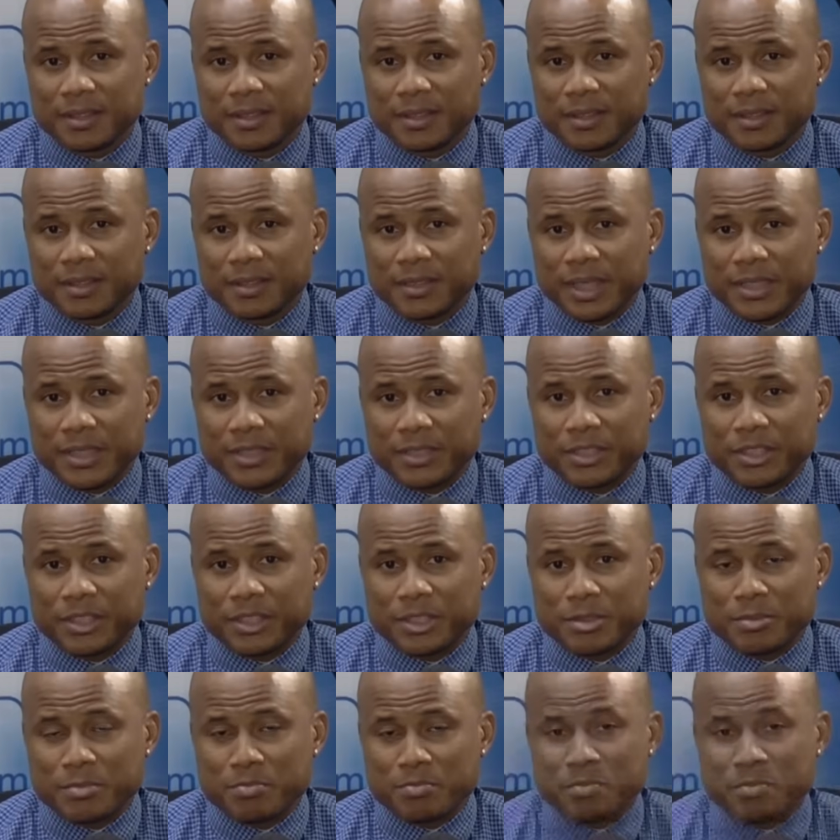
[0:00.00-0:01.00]
that
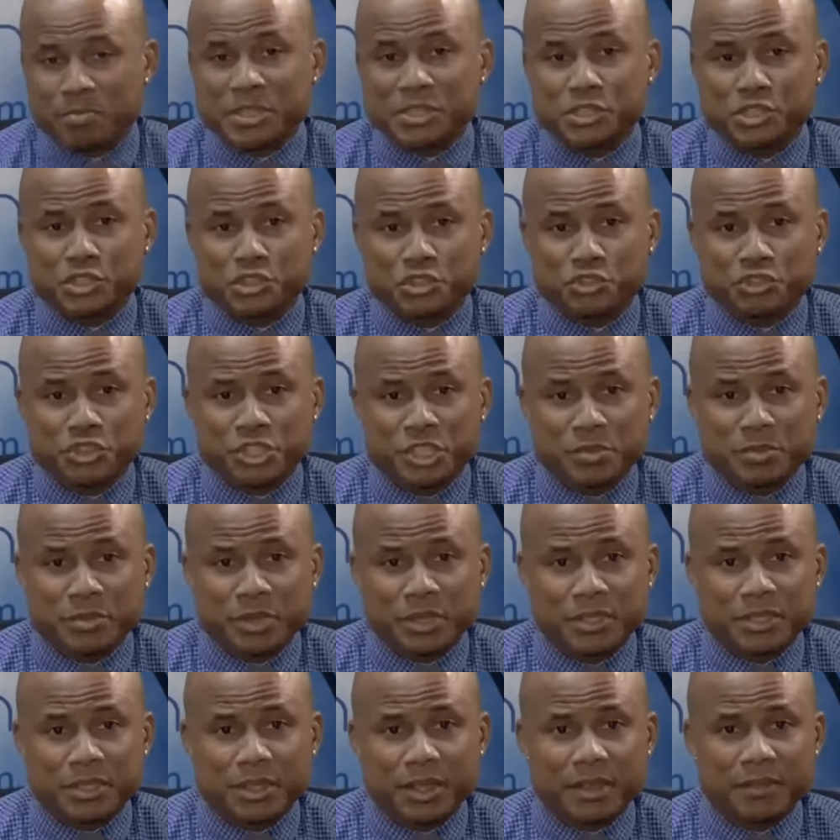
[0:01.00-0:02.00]
the
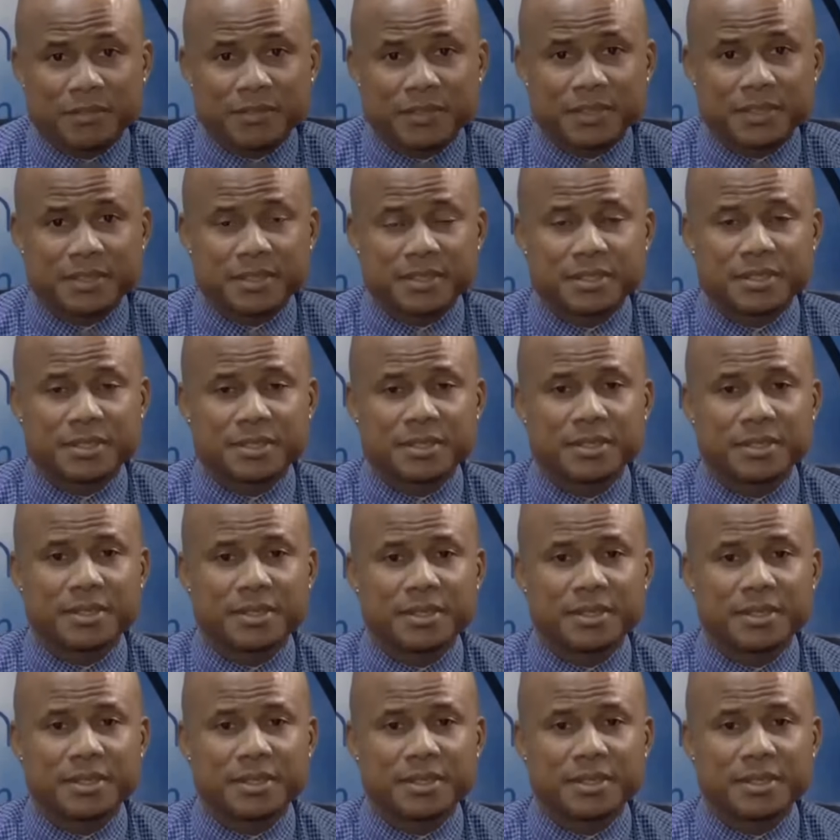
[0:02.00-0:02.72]
mistreatment of it,